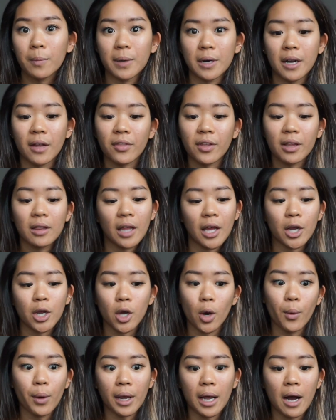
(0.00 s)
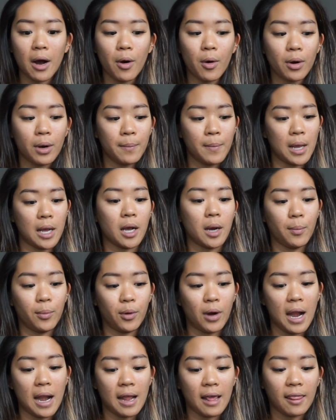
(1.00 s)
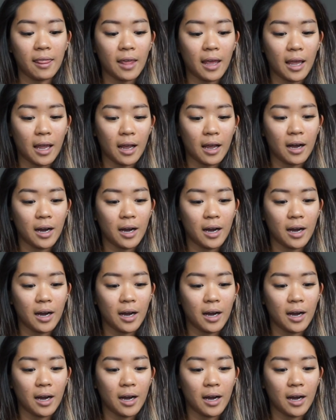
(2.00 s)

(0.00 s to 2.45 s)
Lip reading: but nothing like going out makeup or anything.